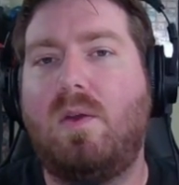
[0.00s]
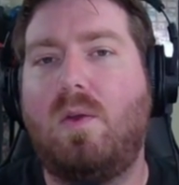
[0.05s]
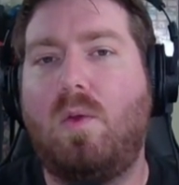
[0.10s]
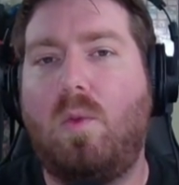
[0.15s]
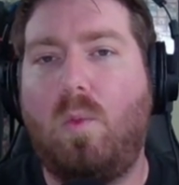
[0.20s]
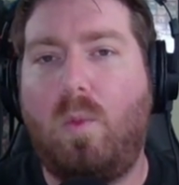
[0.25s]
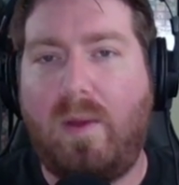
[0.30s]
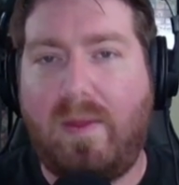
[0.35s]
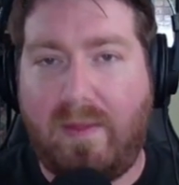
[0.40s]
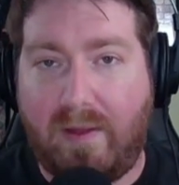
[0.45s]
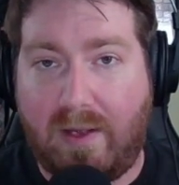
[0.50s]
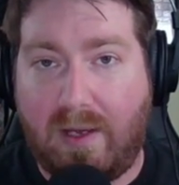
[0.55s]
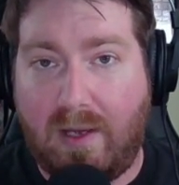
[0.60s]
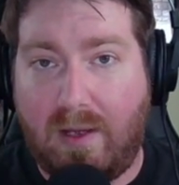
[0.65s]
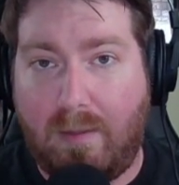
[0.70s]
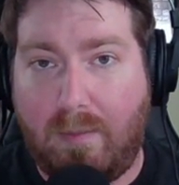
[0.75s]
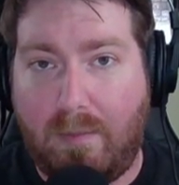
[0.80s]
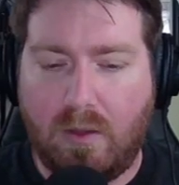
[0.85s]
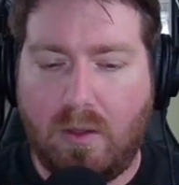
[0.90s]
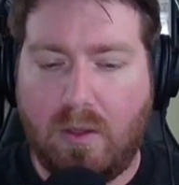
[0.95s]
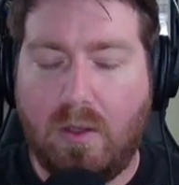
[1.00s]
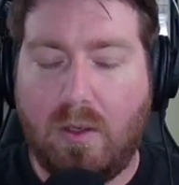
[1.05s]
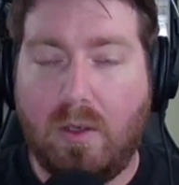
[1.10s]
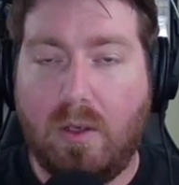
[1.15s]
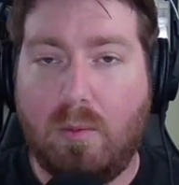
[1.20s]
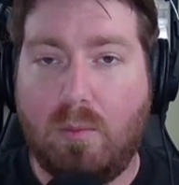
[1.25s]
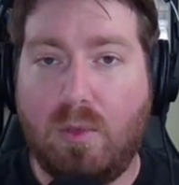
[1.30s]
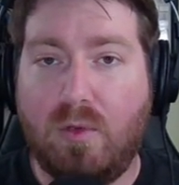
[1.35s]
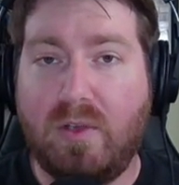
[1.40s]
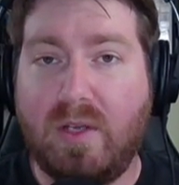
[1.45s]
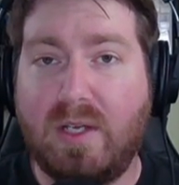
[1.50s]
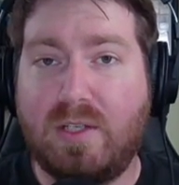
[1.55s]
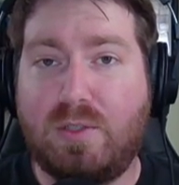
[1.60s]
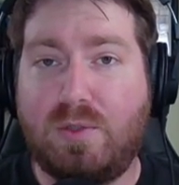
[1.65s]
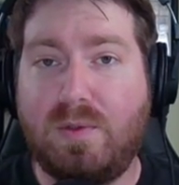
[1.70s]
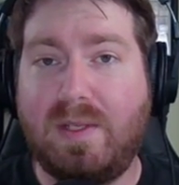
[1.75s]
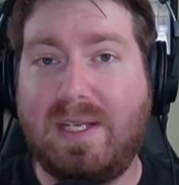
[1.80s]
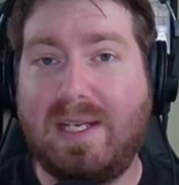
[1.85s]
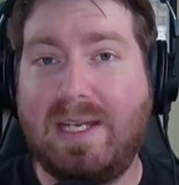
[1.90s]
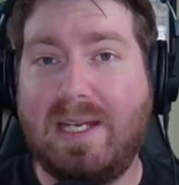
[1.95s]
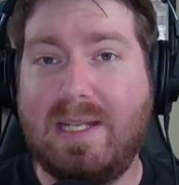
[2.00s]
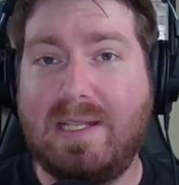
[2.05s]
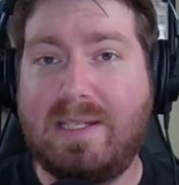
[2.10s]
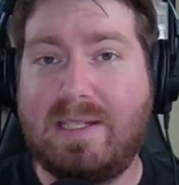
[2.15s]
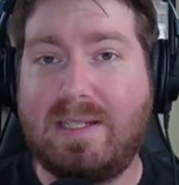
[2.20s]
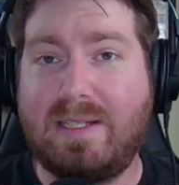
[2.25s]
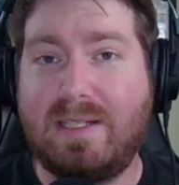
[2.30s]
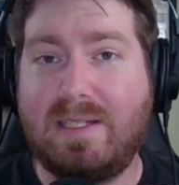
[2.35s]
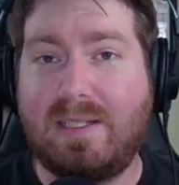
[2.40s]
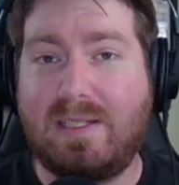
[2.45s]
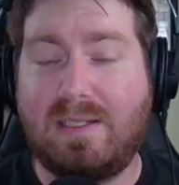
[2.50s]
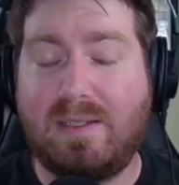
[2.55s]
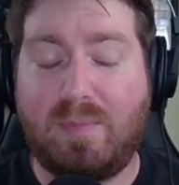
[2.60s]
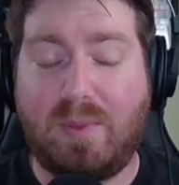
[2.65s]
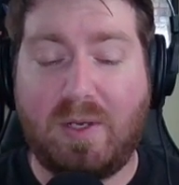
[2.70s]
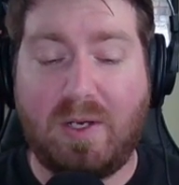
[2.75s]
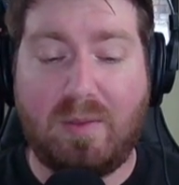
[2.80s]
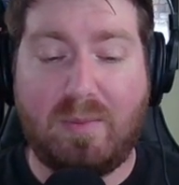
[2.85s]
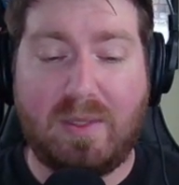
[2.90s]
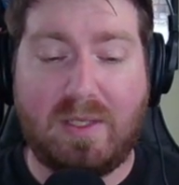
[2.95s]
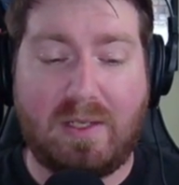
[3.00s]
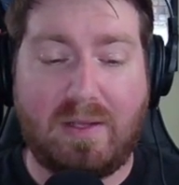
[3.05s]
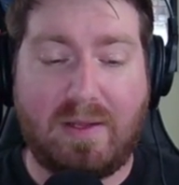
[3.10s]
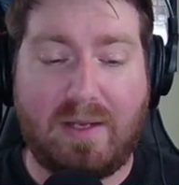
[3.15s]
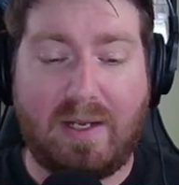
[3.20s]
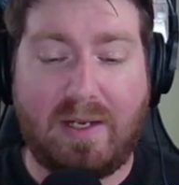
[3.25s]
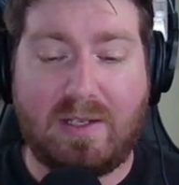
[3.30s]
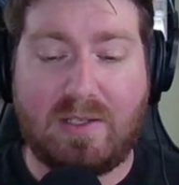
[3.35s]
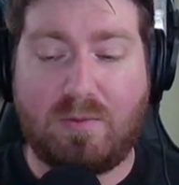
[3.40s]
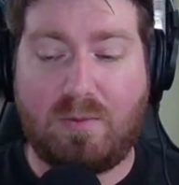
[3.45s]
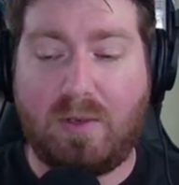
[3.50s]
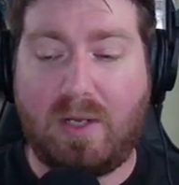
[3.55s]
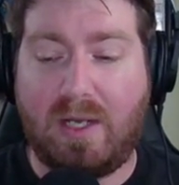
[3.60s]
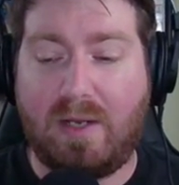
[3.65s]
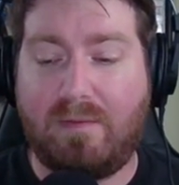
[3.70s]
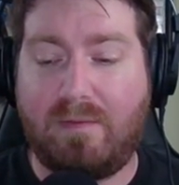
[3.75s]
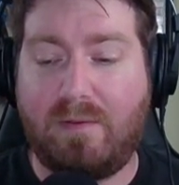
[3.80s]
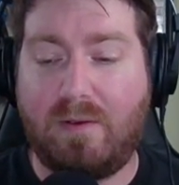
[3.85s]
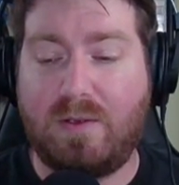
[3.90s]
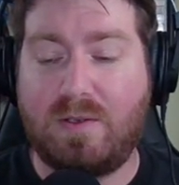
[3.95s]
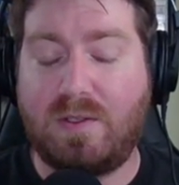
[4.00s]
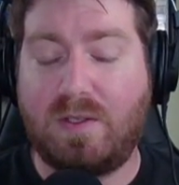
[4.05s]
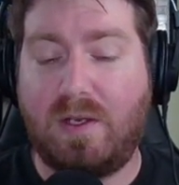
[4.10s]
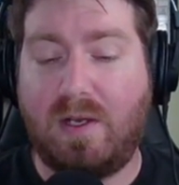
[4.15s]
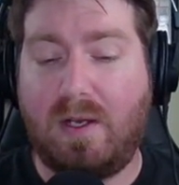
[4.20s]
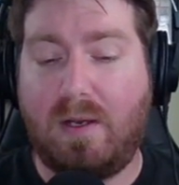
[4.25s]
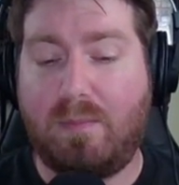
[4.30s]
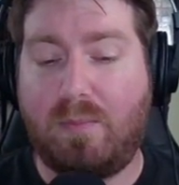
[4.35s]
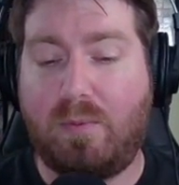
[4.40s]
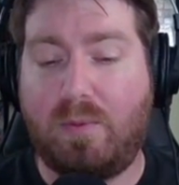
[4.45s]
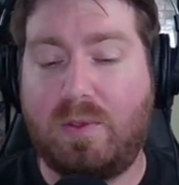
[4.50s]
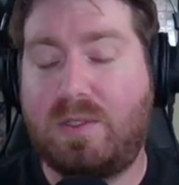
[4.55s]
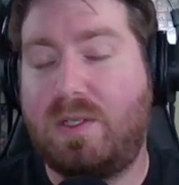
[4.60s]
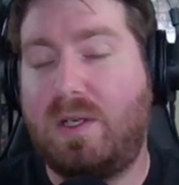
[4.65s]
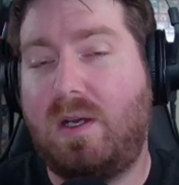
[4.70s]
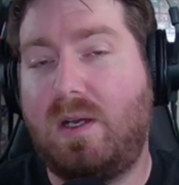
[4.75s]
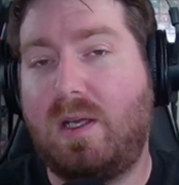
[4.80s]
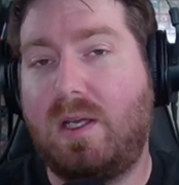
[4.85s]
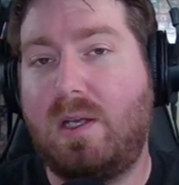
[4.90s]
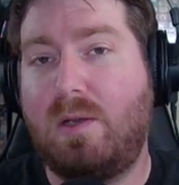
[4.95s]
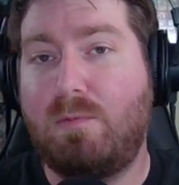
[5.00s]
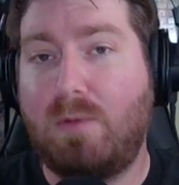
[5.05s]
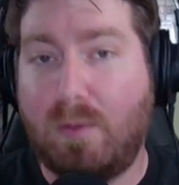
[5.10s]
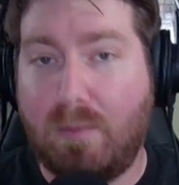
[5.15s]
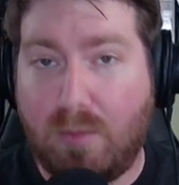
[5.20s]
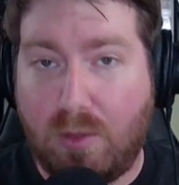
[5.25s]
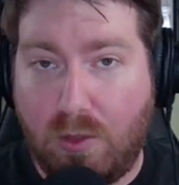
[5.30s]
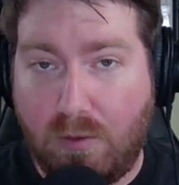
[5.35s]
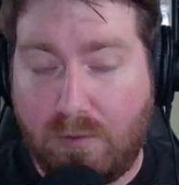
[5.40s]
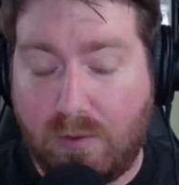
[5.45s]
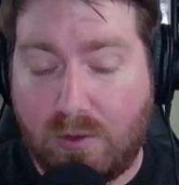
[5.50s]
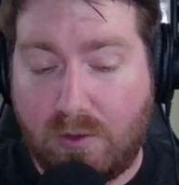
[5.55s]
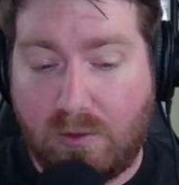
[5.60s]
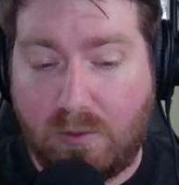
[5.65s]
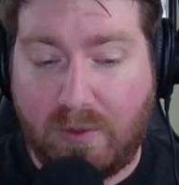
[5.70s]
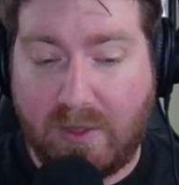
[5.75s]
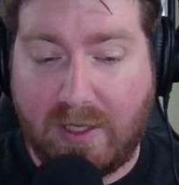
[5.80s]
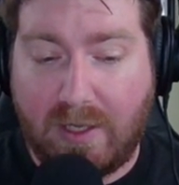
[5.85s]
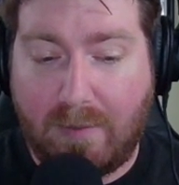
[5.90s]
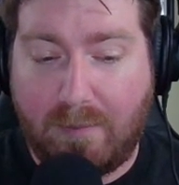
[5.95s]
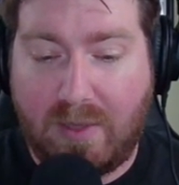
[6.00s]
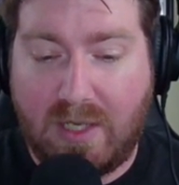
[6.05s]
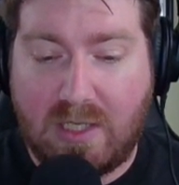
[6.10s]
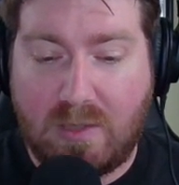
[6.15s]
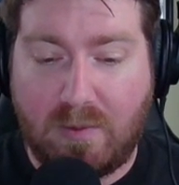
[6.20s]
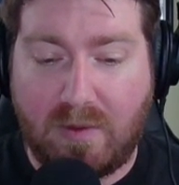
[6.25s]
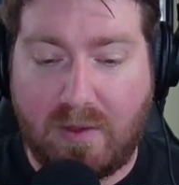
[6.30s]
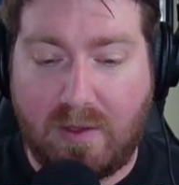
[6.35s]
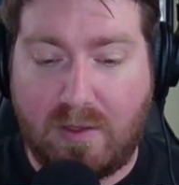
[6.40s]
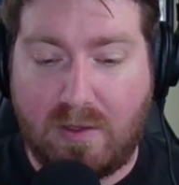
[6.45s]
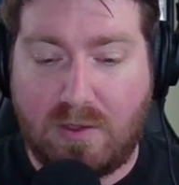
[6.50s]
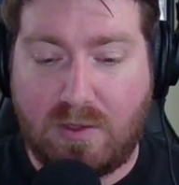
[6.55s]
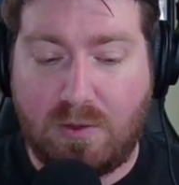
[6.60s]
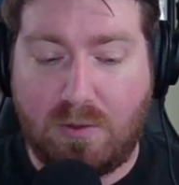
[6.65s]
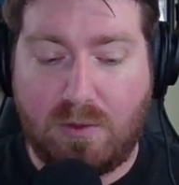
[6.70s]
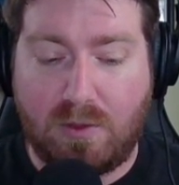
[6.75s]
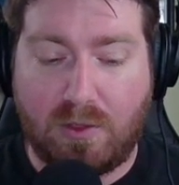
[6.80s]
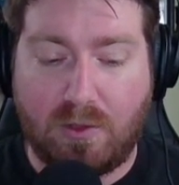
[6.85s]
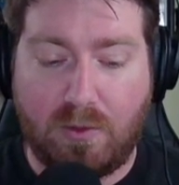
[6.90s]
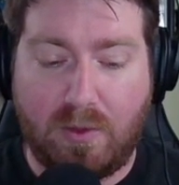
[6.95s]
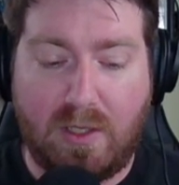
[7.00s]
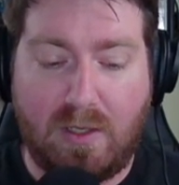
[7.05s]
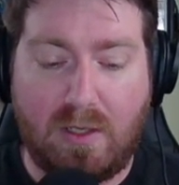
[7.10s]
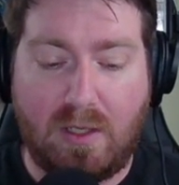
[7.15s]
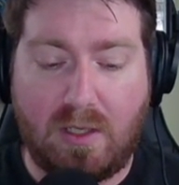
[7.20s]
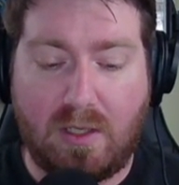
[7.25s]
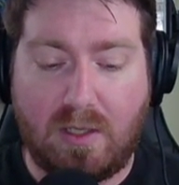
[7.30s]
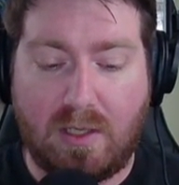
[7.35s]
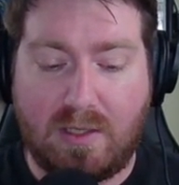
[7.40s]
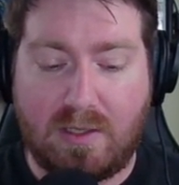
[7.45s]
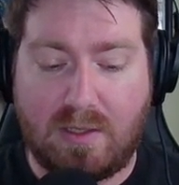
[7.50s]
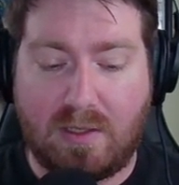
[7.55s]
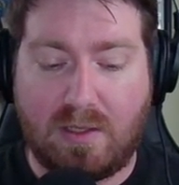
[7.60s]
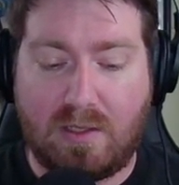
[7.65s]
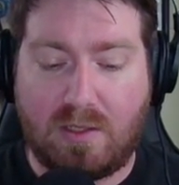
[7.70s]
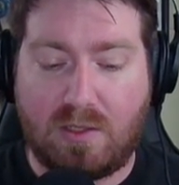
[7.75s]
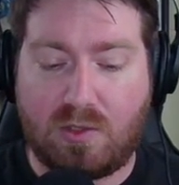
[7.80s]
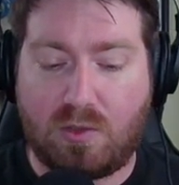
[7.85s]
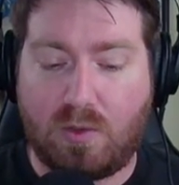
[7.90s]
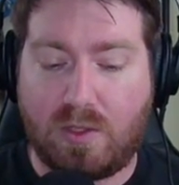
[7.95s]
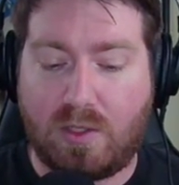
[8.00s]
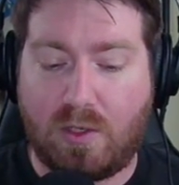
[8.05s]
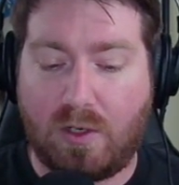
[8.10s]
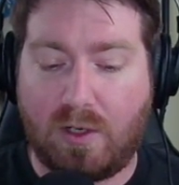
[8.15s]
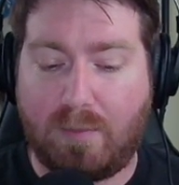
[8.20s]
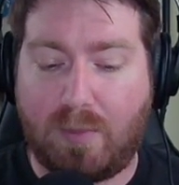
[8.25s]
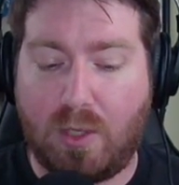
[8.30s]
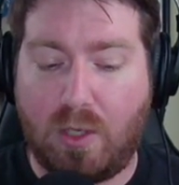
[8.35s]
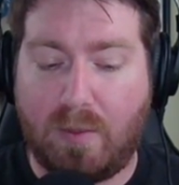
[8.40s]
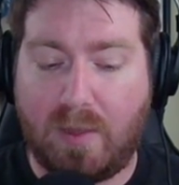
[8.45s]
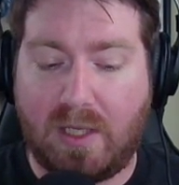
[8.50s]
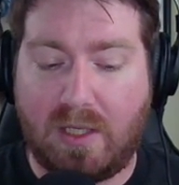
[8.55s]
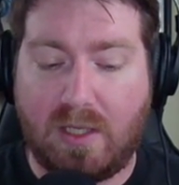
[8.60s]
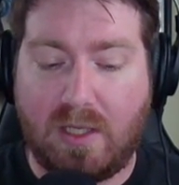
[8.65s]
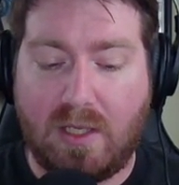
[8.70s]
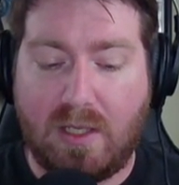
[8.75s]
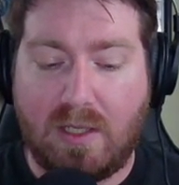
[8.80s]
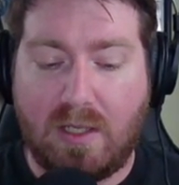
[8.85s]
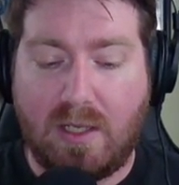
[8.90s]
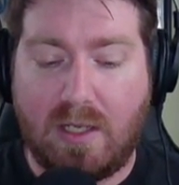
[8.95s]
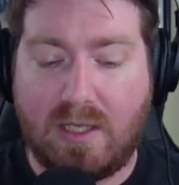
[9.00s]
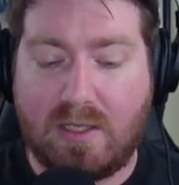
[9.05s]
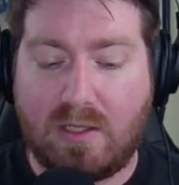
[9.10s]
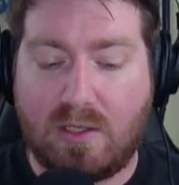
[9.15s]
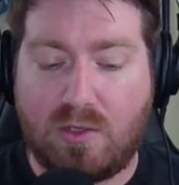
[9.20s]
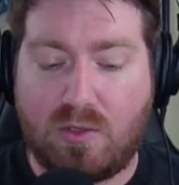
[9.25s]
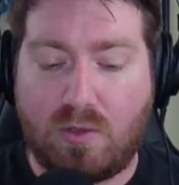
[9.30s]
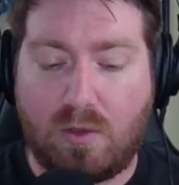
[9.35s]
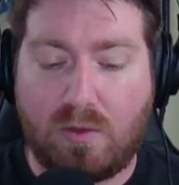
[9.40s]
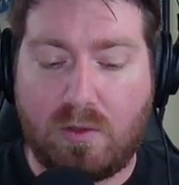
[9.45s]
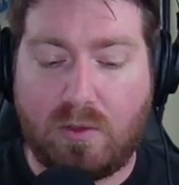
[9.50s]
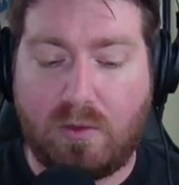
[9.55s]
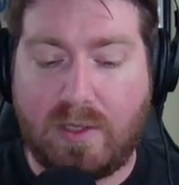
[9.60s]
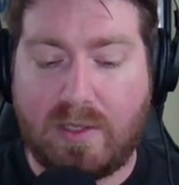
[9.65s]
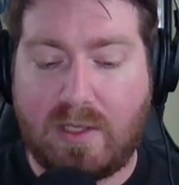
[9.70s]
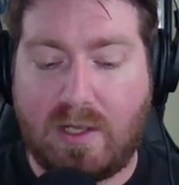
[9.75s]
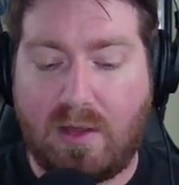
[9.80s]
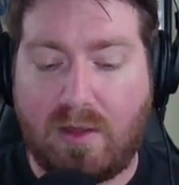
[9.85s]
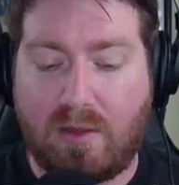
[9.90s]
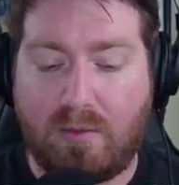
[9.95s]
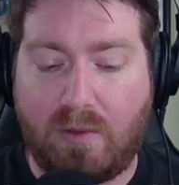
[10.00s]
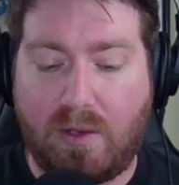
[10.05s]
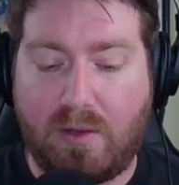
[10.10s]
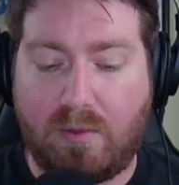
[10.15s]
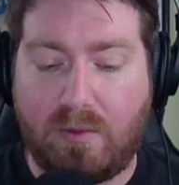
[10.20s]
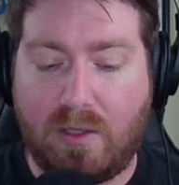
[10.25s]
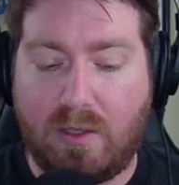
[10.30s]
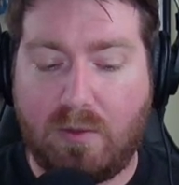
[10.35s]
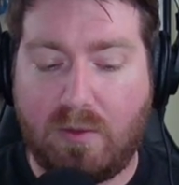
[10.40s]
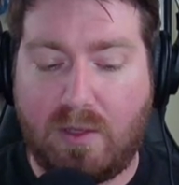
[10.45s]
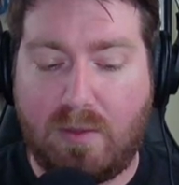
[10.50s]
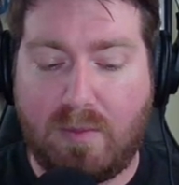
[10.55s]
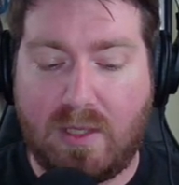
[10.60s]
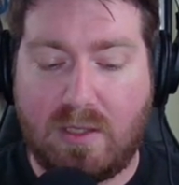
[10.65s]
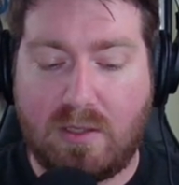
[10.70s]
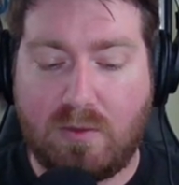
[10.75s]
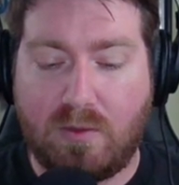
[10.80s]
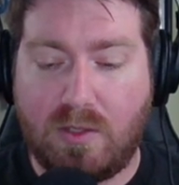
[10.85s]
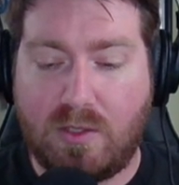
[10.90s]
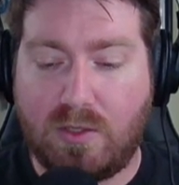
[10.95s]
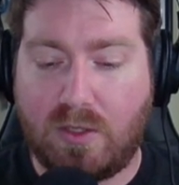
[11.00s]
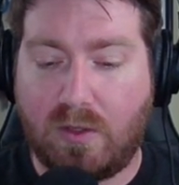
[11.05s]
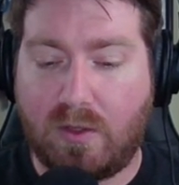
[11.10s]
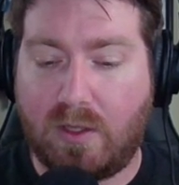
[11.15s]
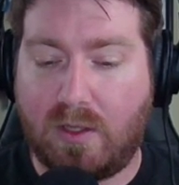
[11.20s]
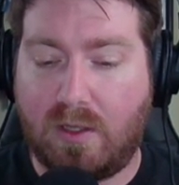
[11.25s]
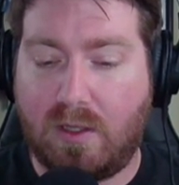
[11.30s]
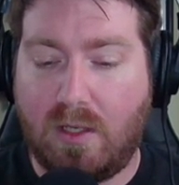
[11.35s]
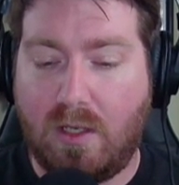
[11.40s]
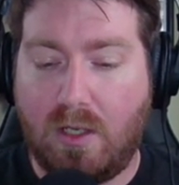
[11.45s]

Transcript: Win the game. Moving on to the instant department. That is right. First up, we're talking removal. We got Beast Within, 2 and a green. Instant, destroy target permanent. Its controller creates a 3/3 green beast creature token.